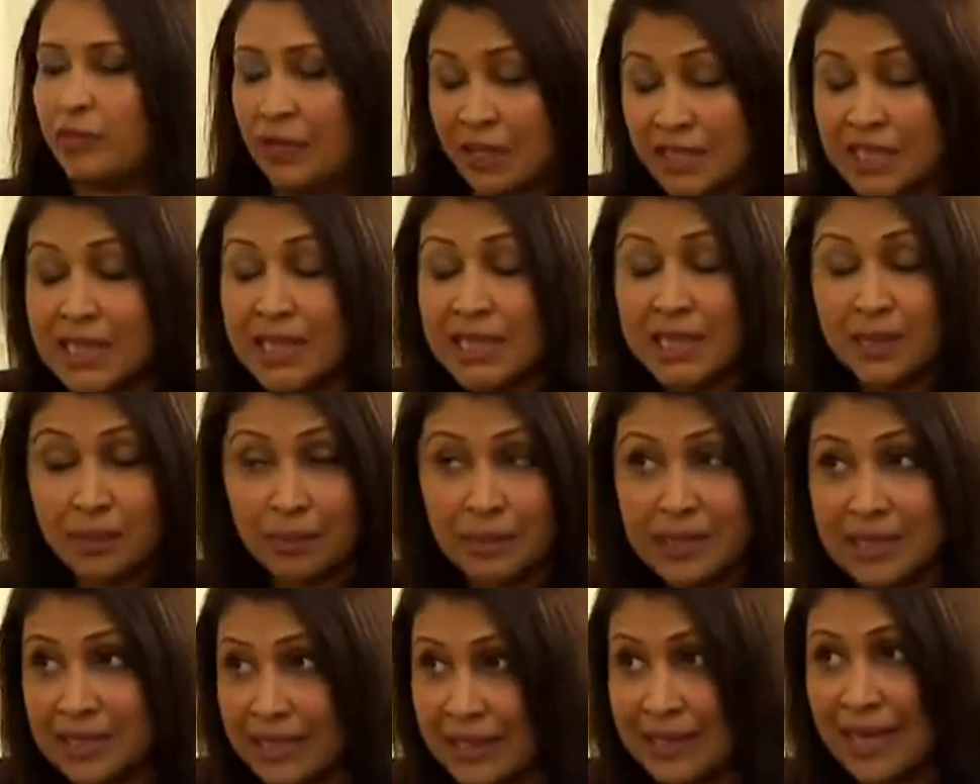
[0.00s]
Which is a
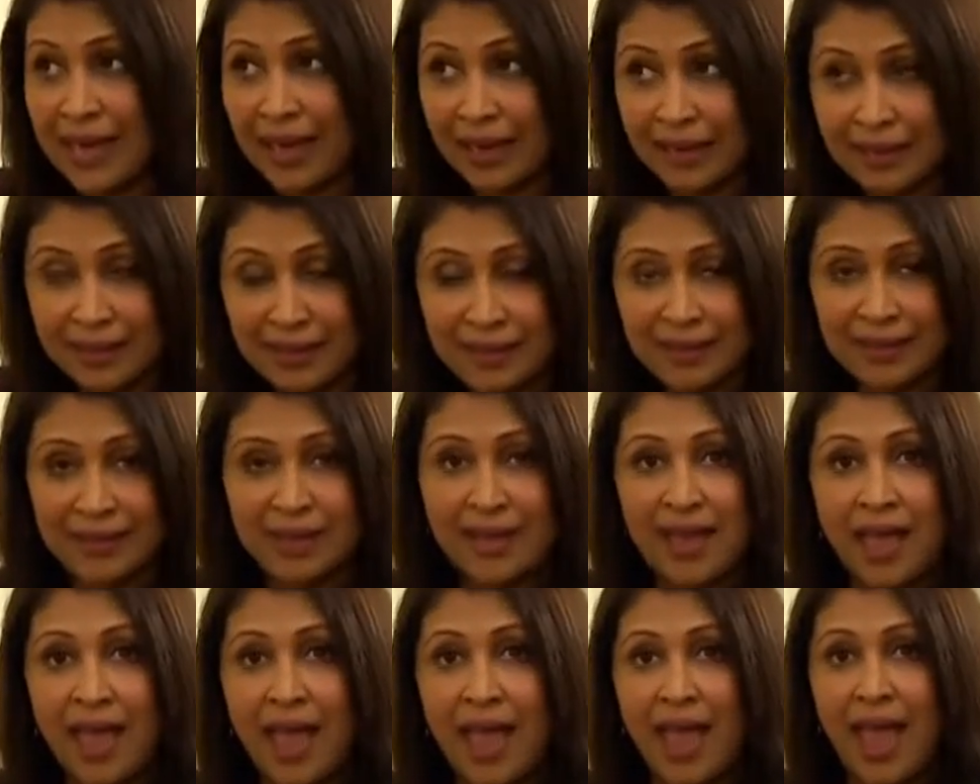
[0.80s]
mistake,
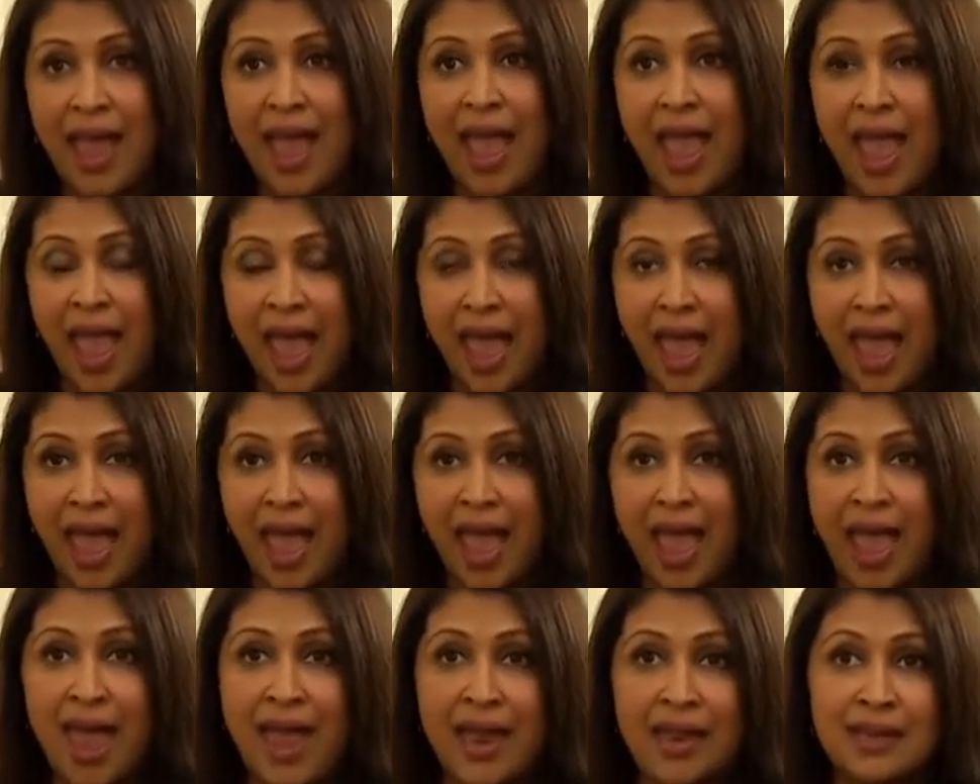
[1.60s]

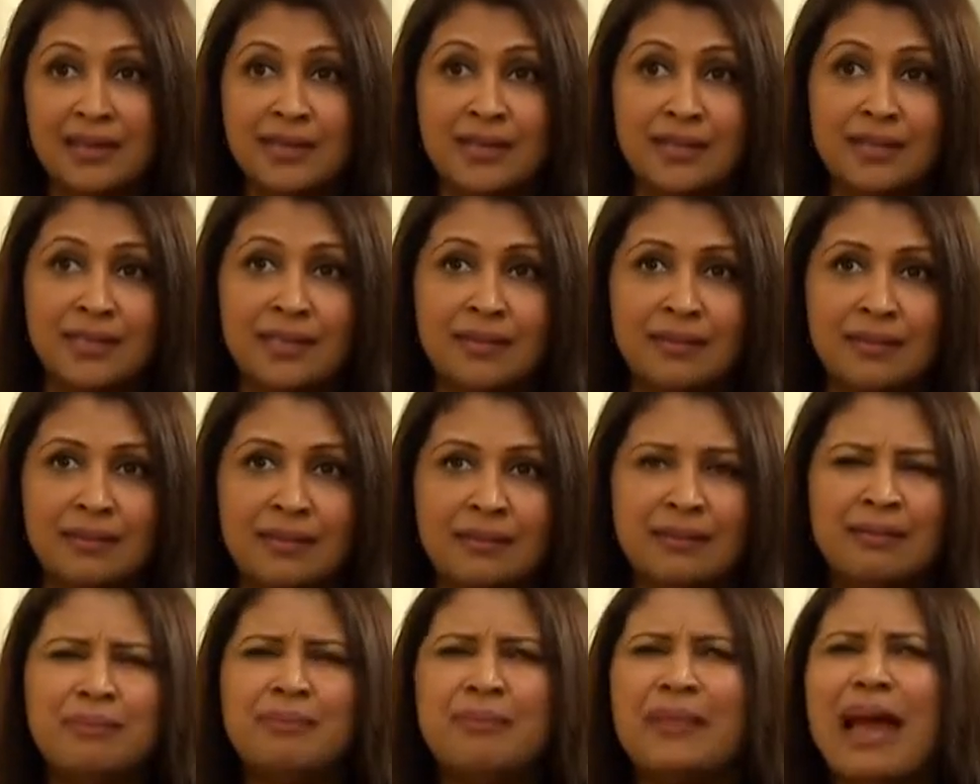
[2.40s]
and
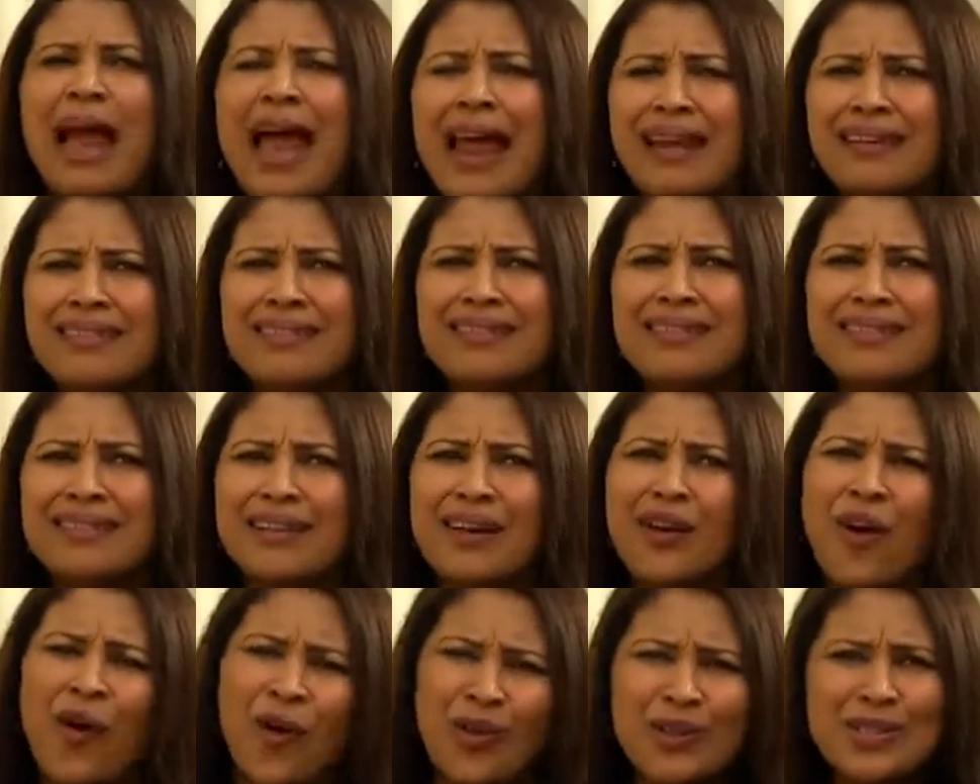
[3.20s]

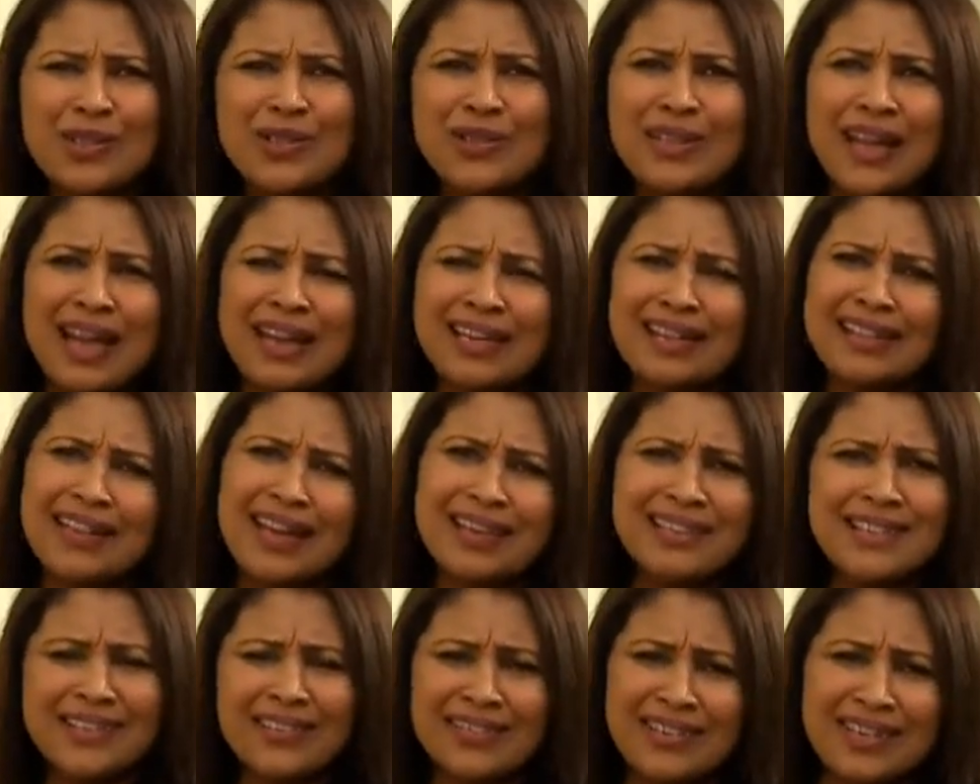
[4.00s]
also that
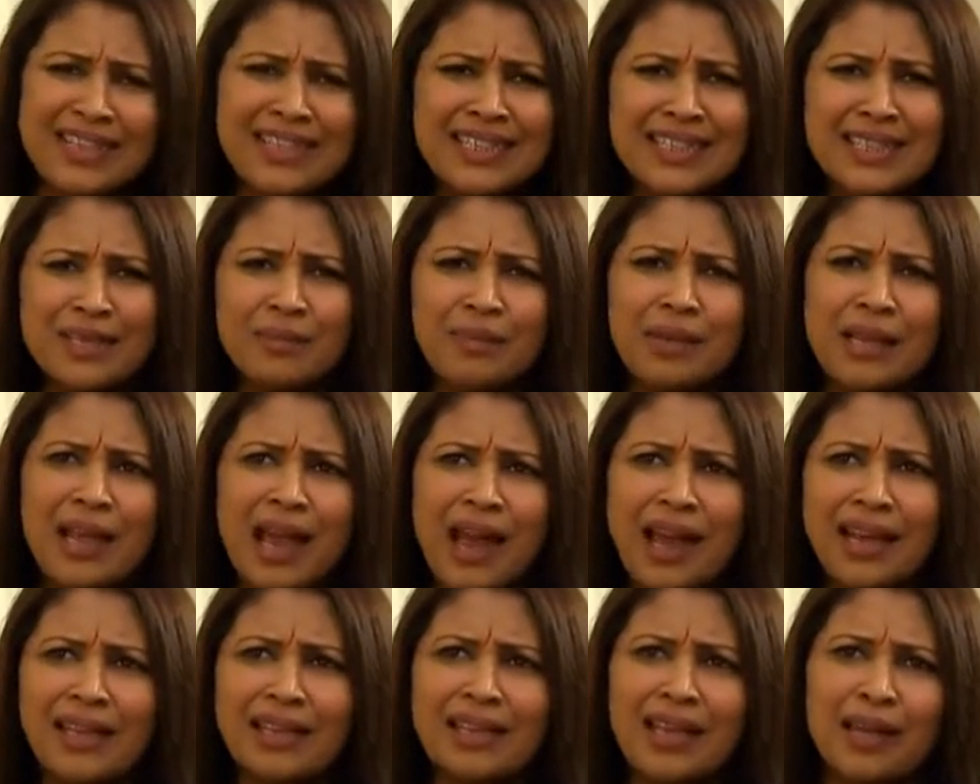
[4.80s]
there's a reason
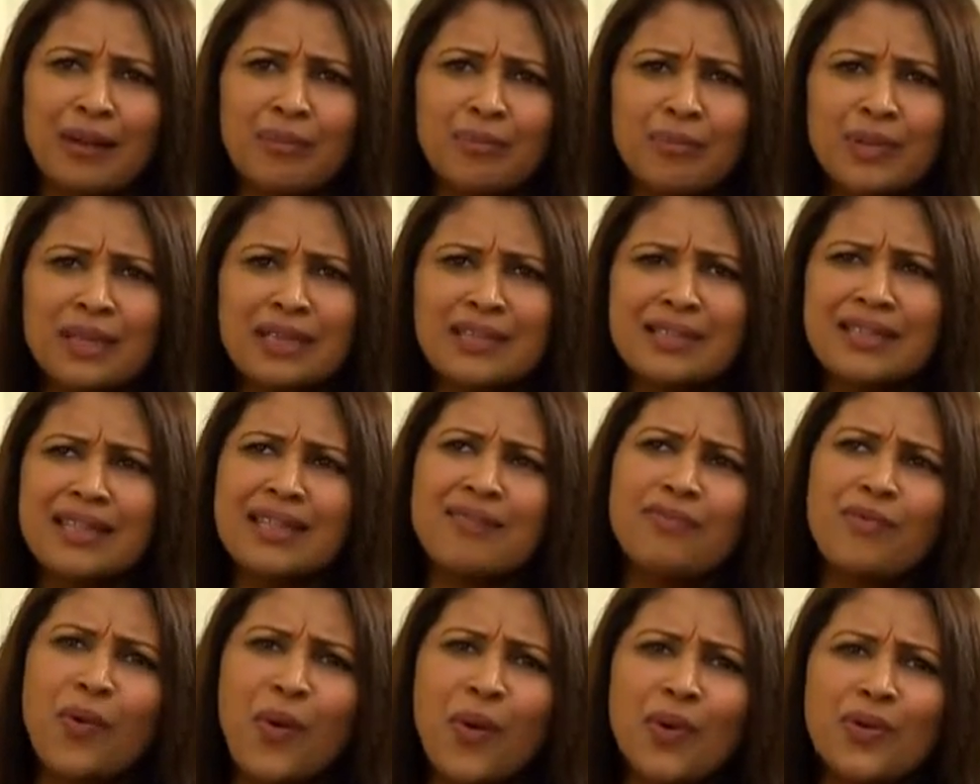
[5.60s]
behind that, because
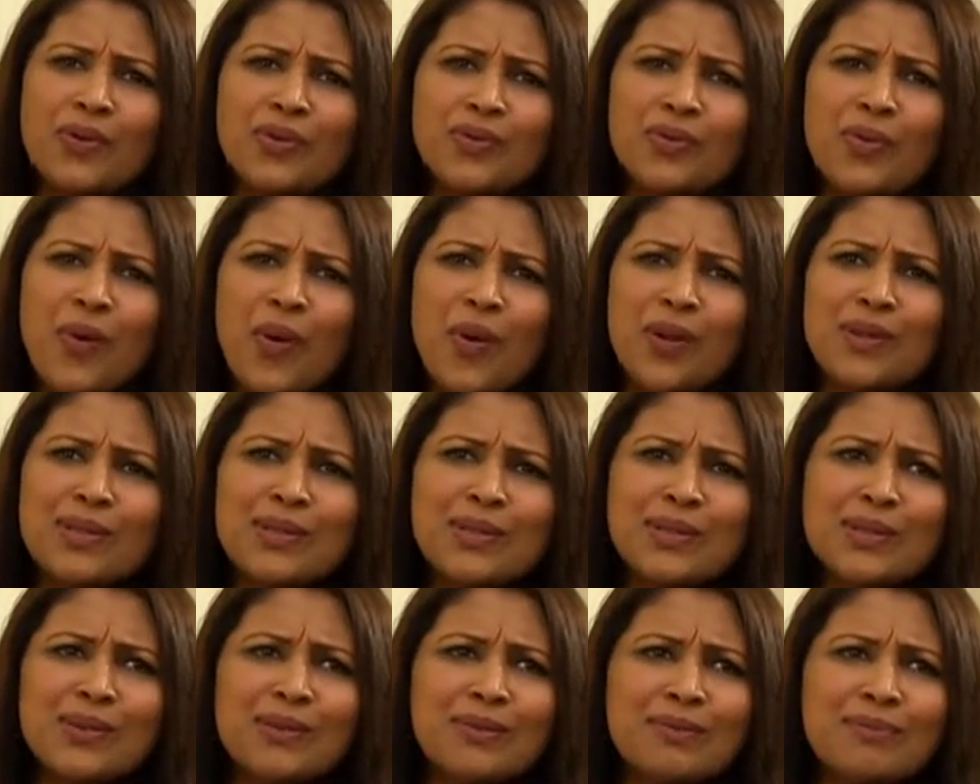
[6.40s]
they want to
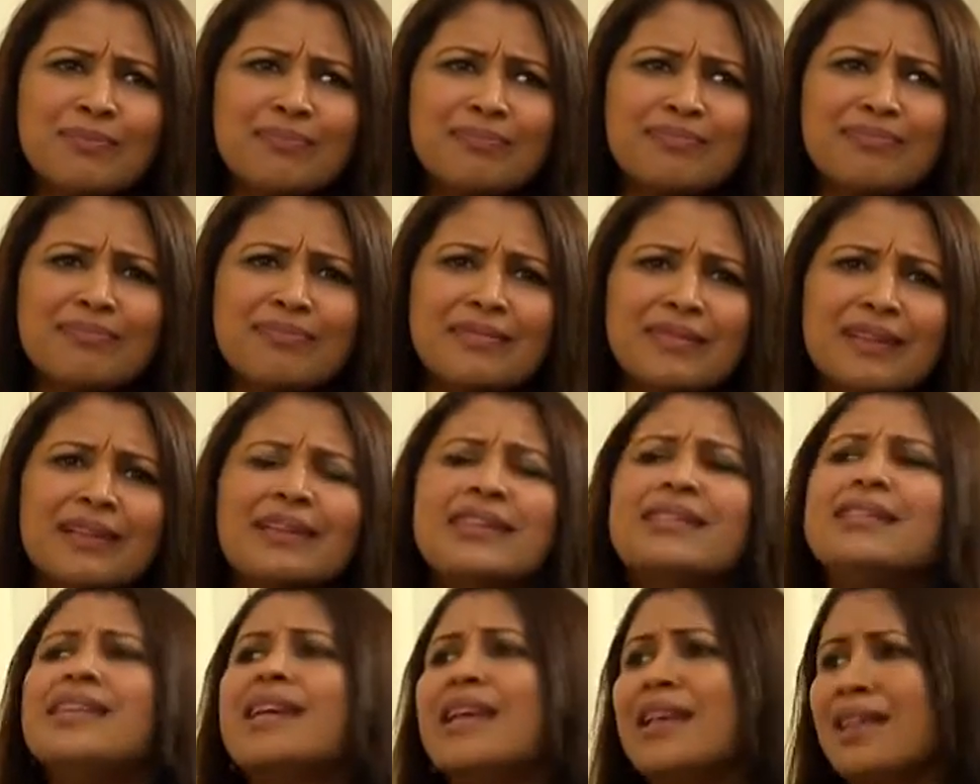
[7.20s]
also
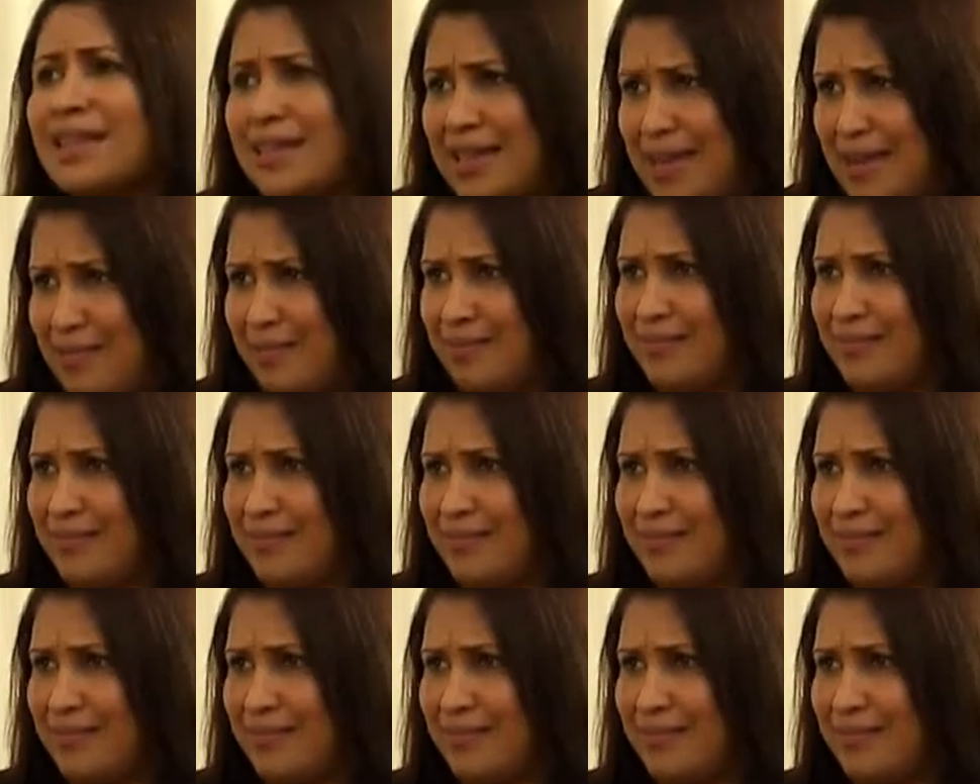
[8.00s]
retain them.